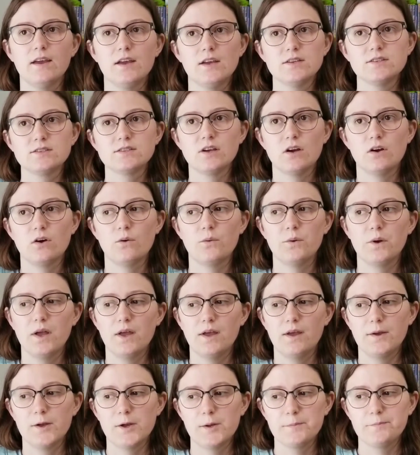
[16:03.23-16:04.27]
So
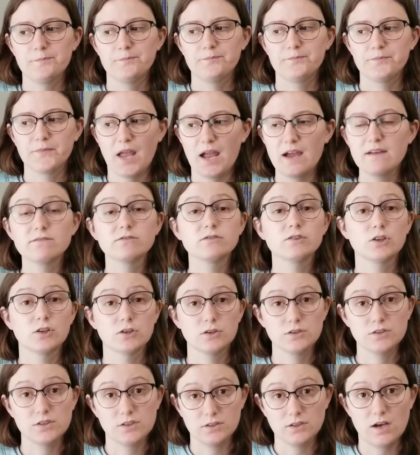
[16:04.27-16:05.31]
I've
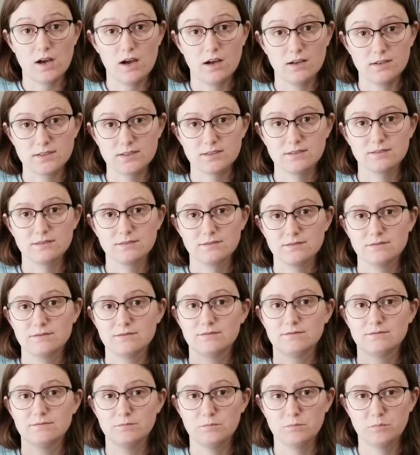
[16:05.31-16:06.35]
learned a lot
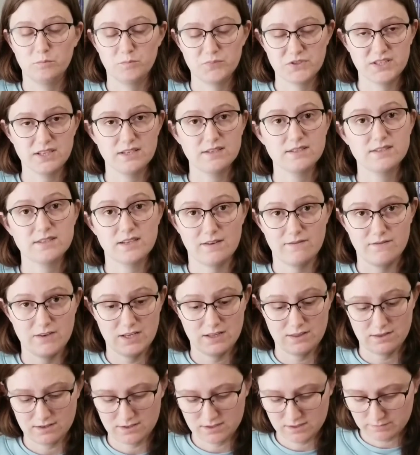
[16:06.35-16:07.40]
since I've
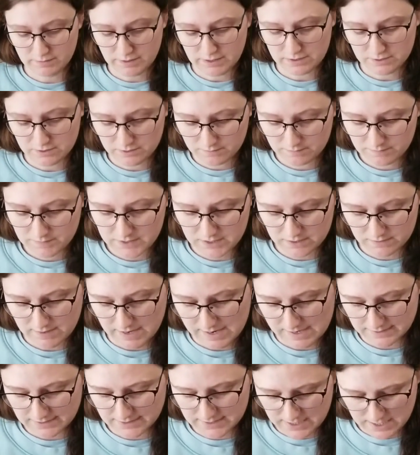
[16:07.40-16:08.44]
knit this sweater the
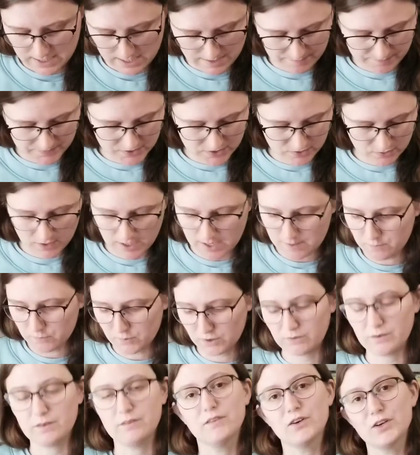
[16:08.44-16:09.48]
last time. So I'm
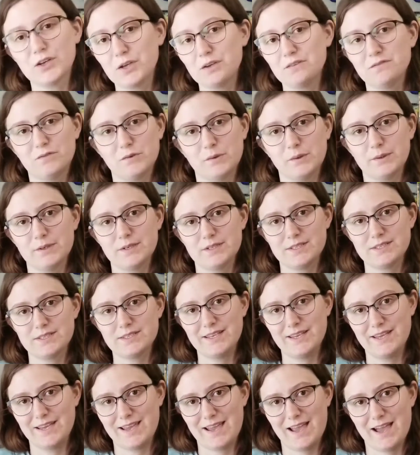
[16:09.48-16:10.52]
really looking forward to
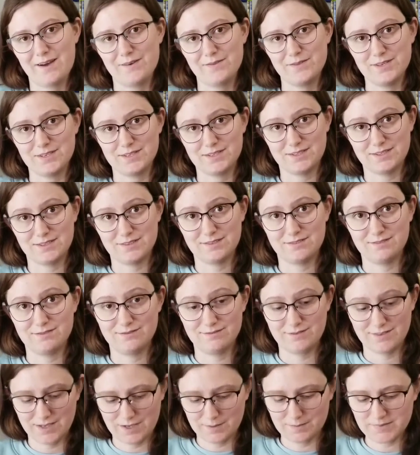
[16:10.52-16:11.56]
seeing how this
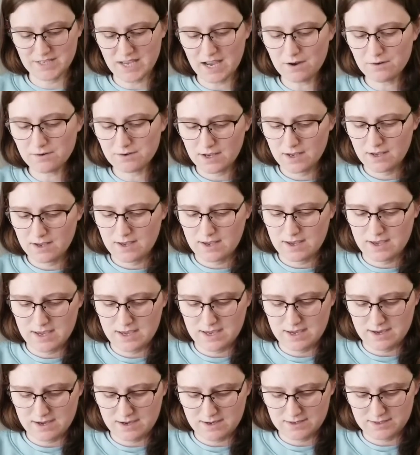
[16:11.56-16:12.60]
comes out
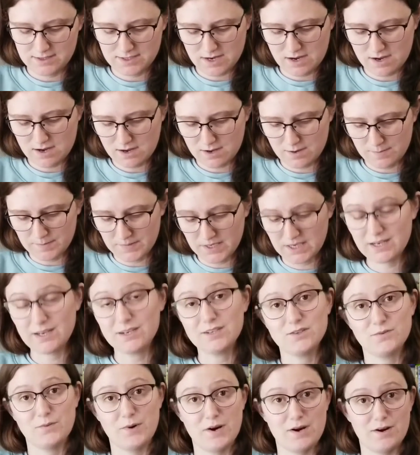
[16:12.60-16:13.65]
and getting
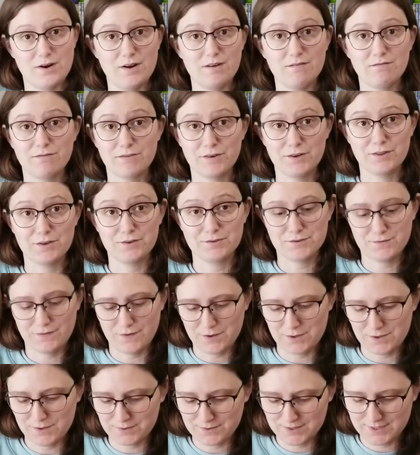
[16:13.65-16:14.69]
to wear it for those
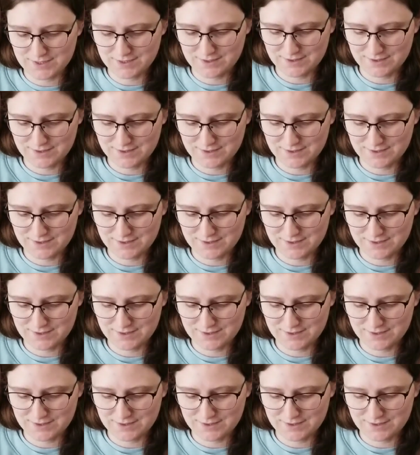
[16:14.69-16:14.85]
photos.